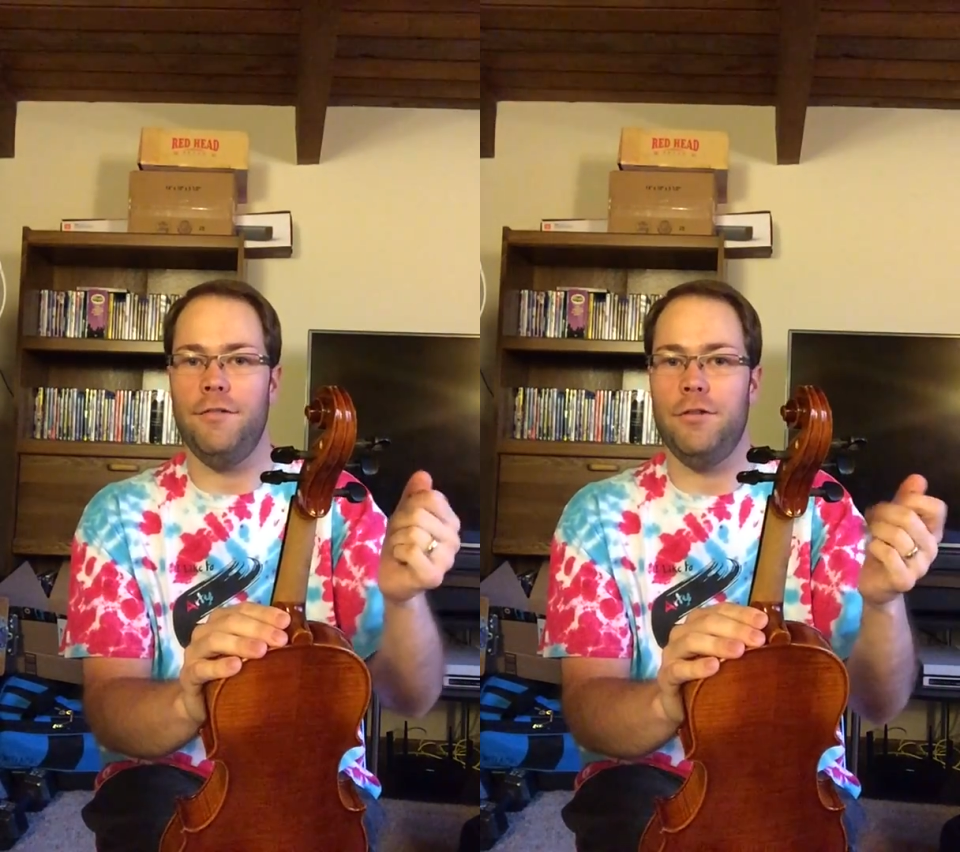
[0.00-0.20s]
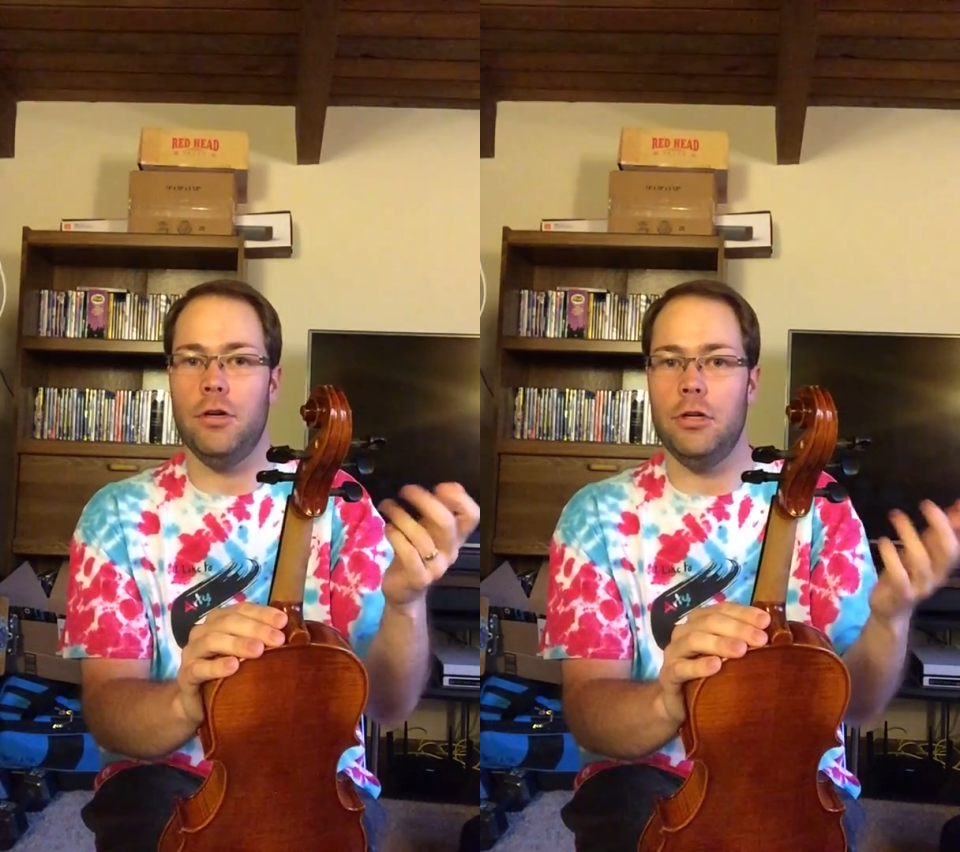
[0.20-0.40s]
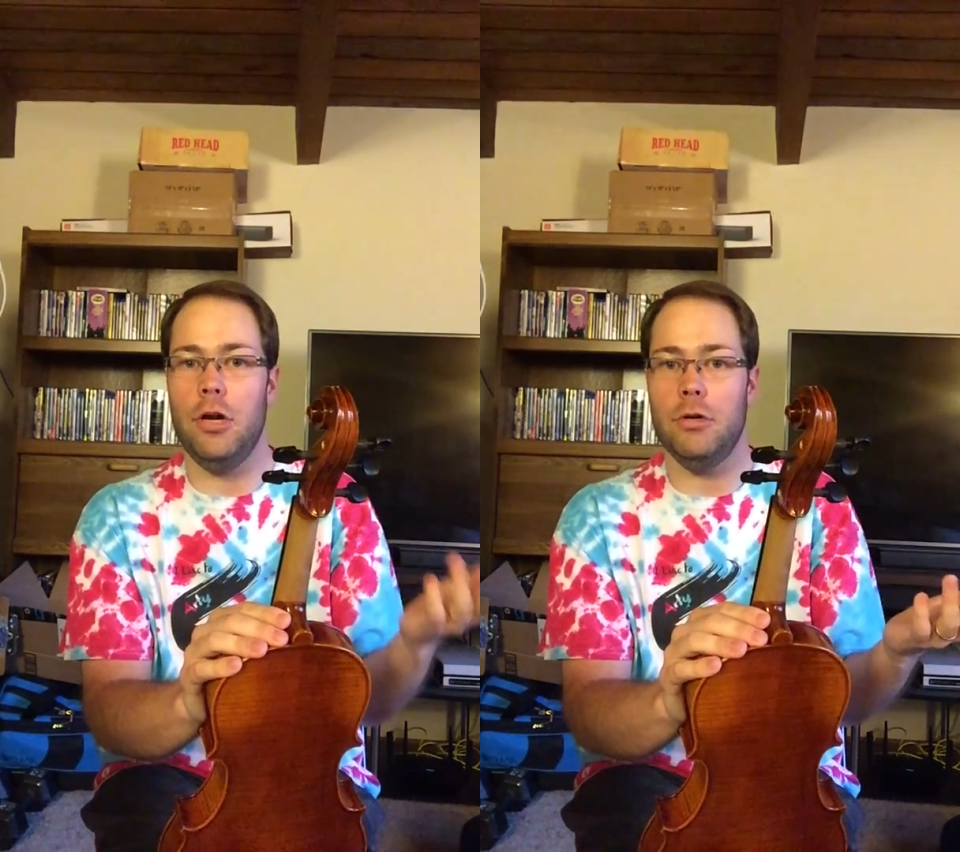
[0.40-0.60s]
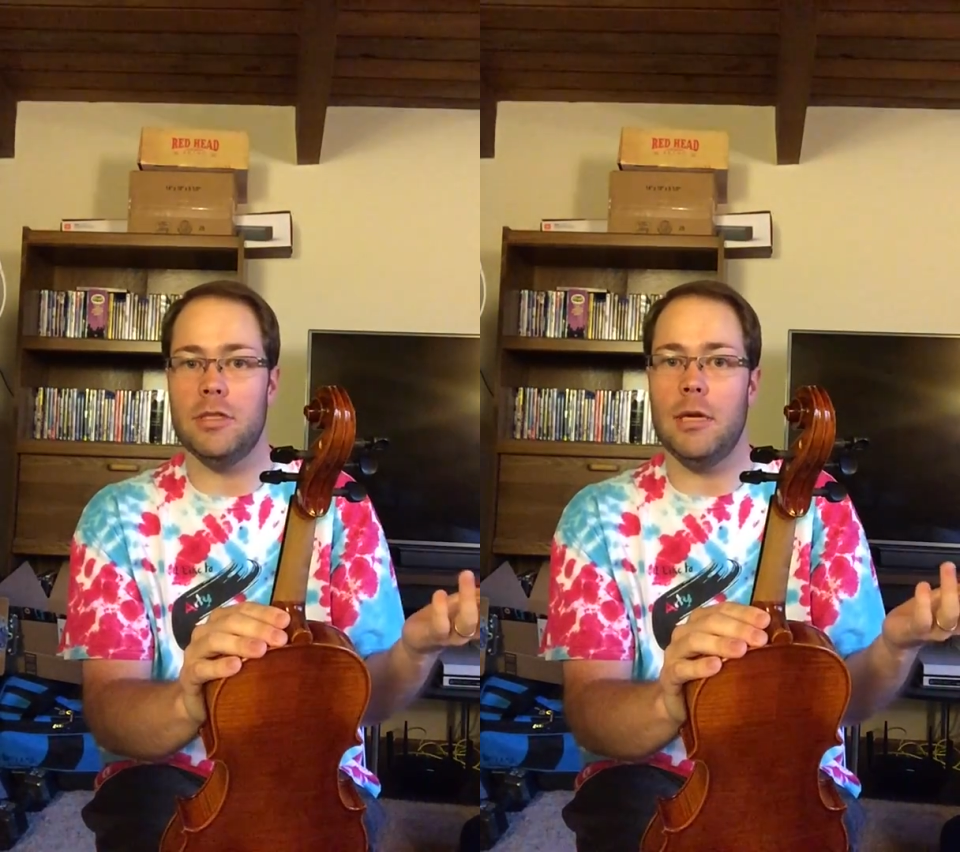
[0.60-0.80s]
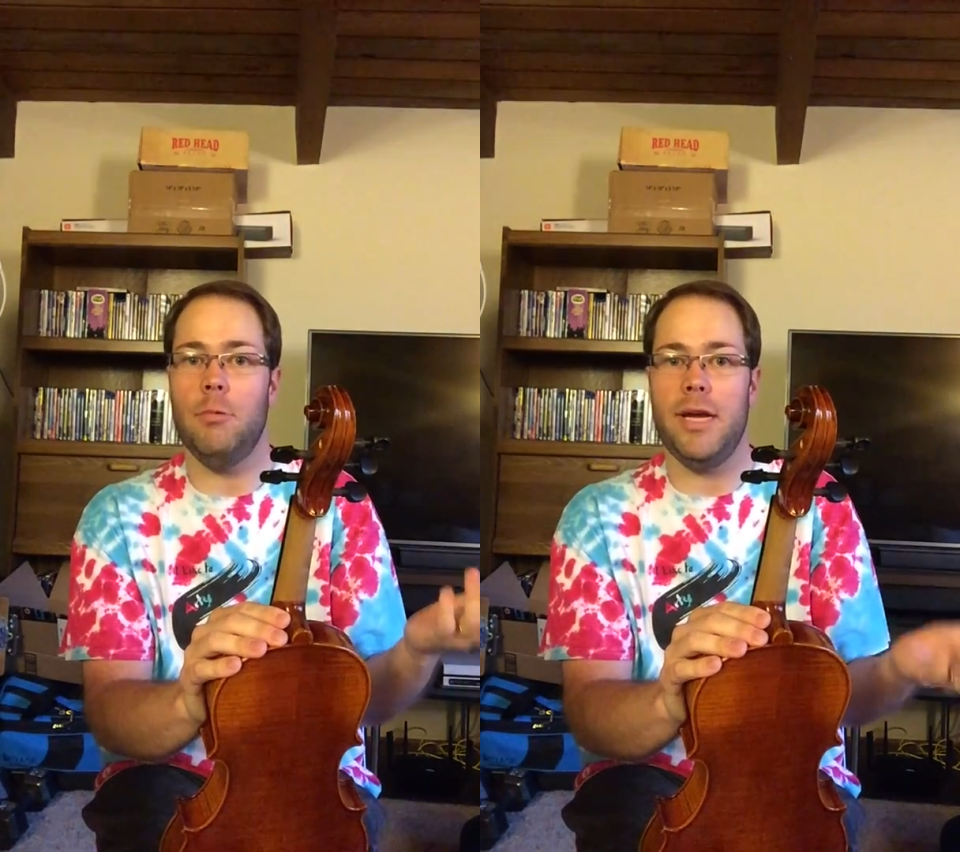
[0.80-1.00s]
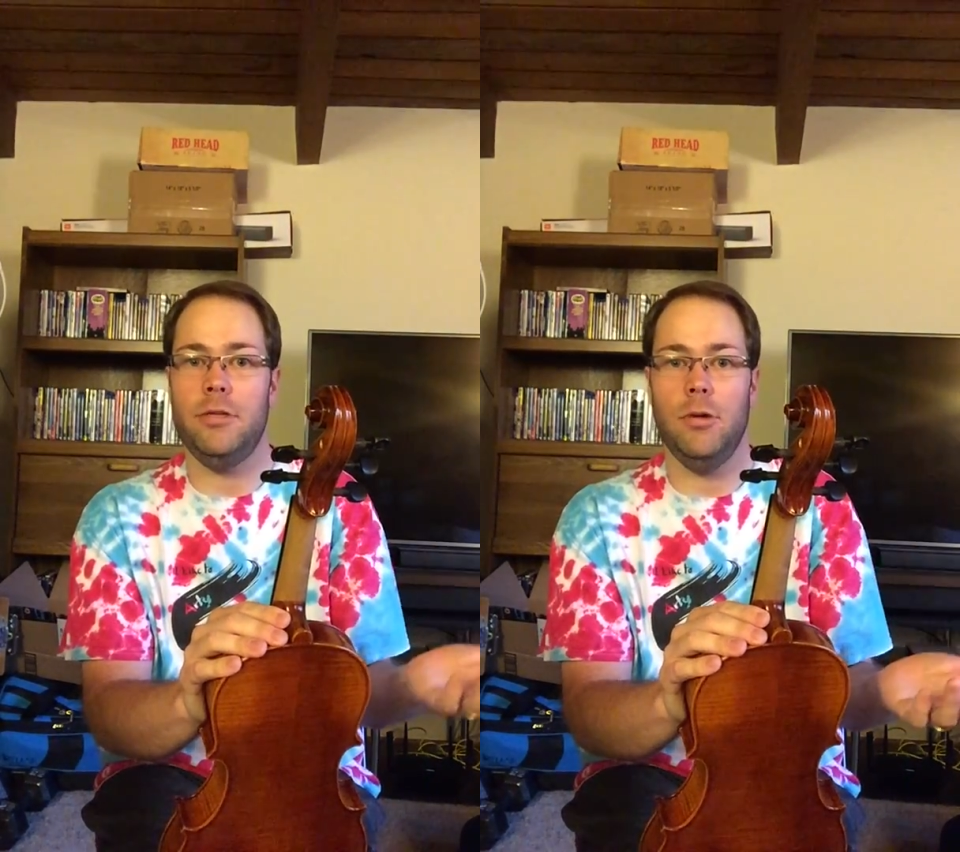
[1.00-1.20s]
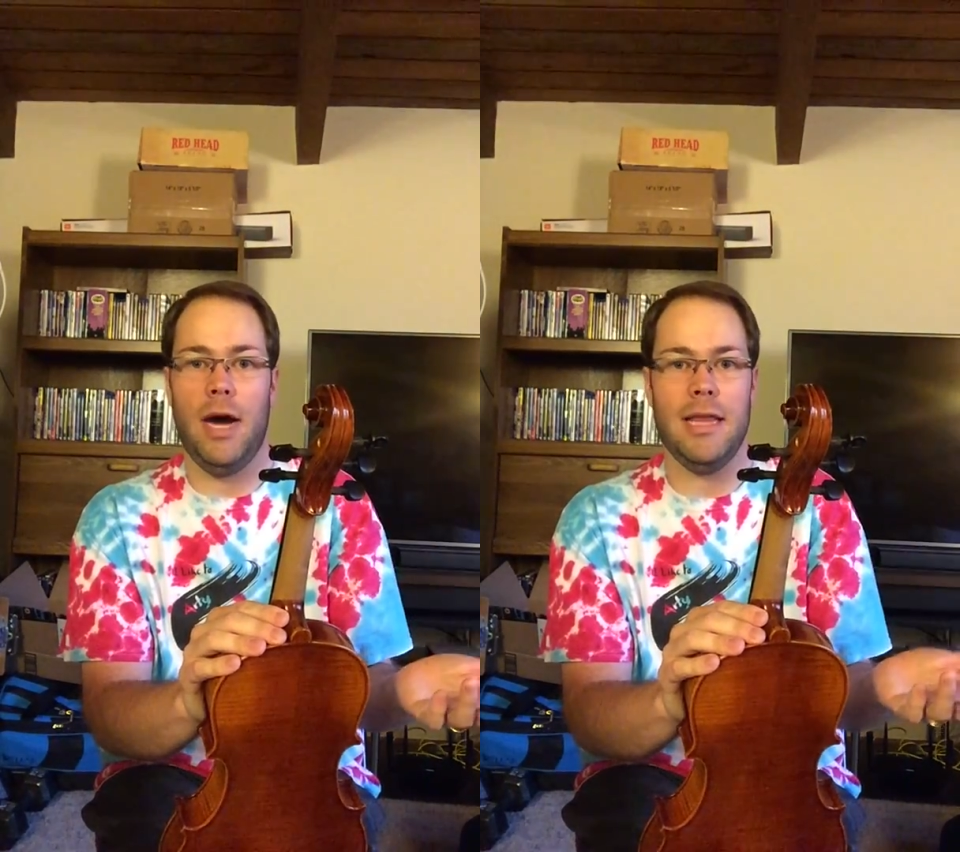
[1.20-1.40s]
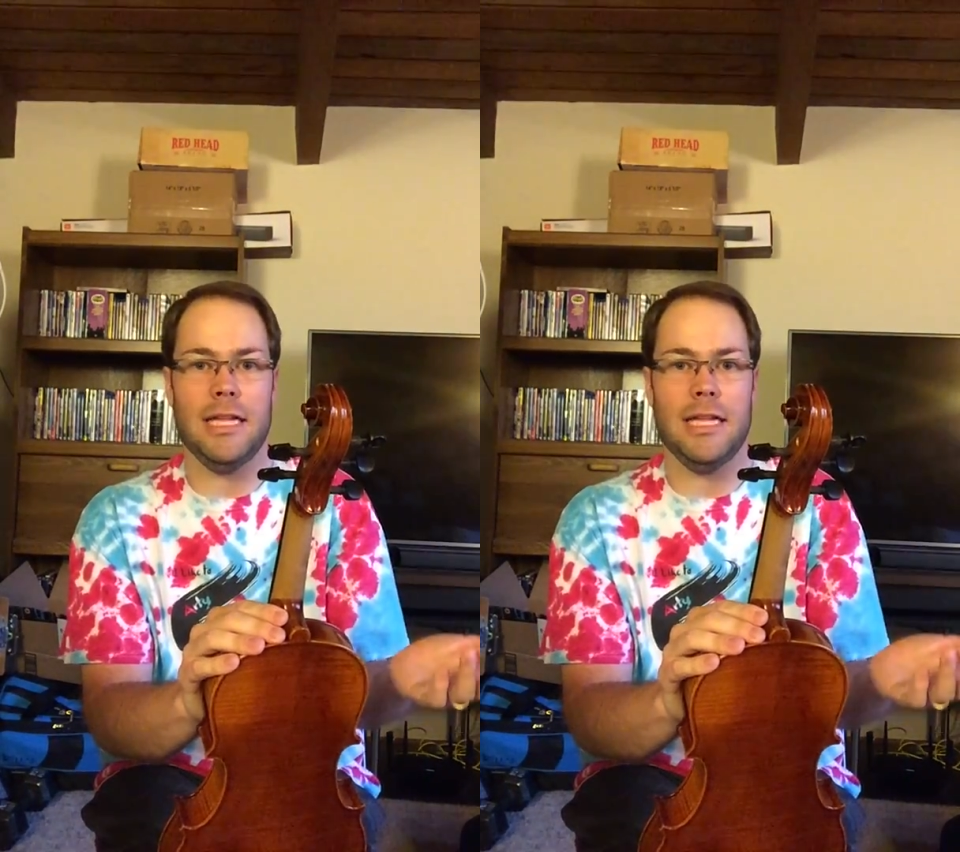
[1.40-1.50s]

if your note is like way too high,